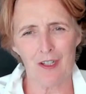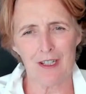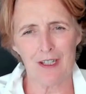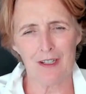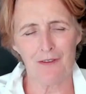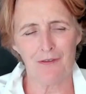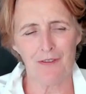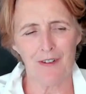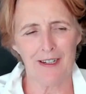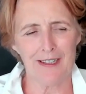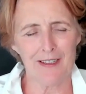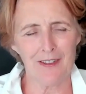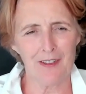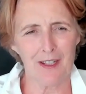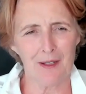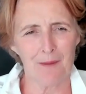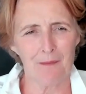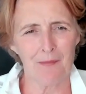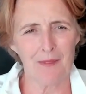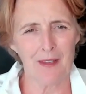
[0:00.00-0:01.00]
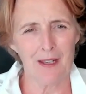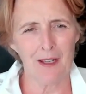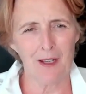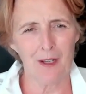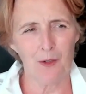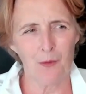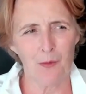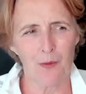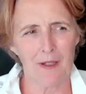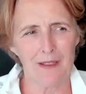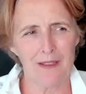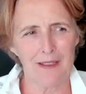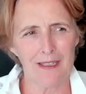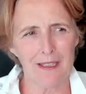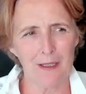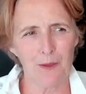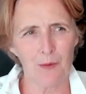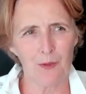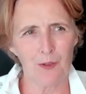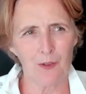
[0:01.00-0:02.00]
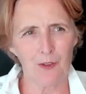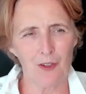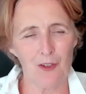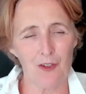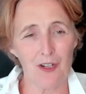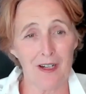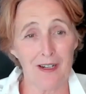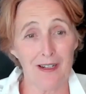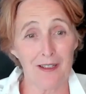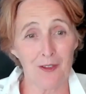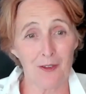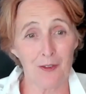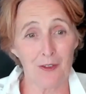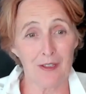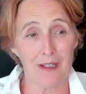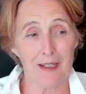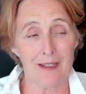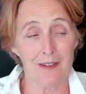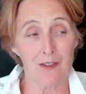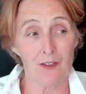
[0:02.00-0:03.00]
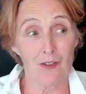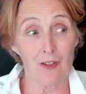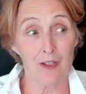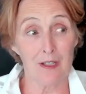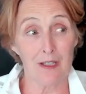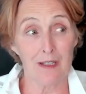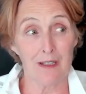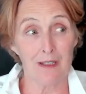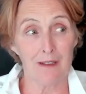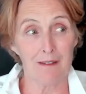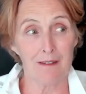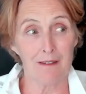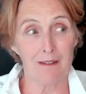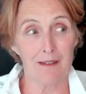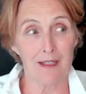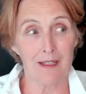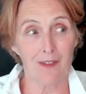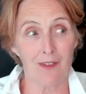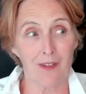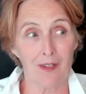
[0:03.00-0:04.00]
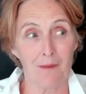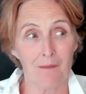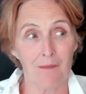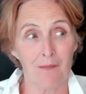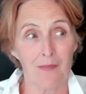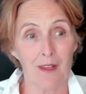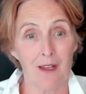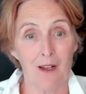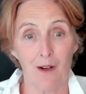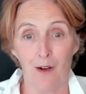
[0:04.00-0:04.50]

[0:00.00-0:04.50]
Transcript: She finds him when he was a child and she takes him